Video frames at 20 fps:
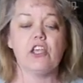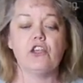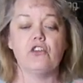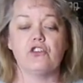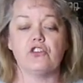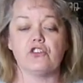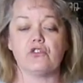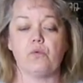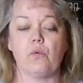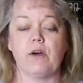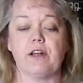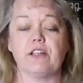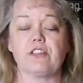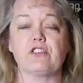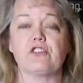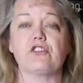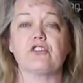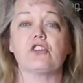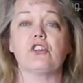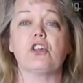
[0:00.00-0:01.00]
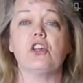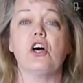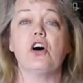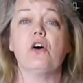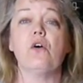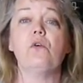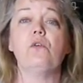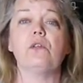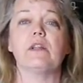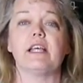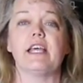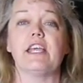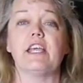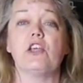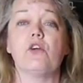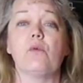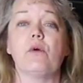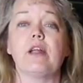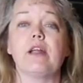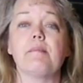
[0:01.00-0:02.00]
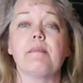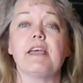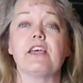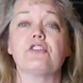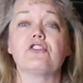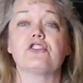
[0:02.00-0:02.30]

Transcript: you just want to slowly, you want to make